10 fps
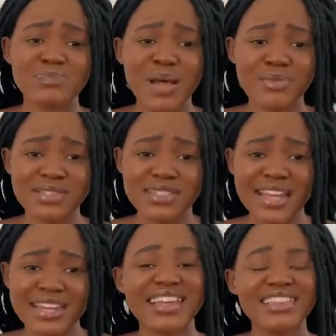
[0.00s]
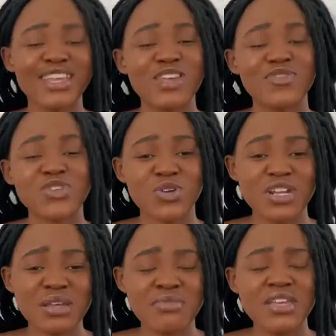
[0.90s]
Bible study. Thank you for
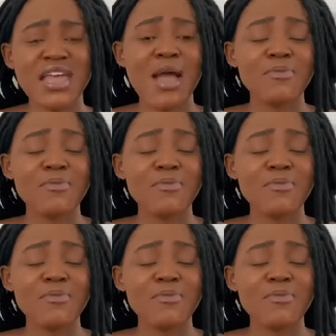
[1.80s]
joining me.